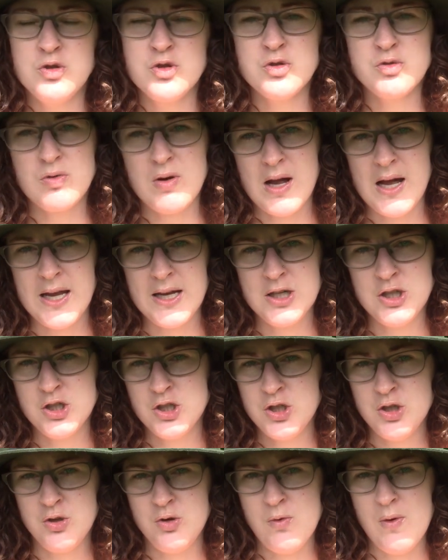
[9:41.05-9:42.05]
try
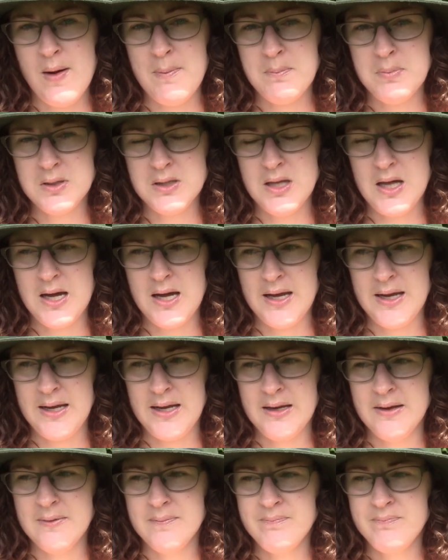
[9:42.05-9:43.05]
to apply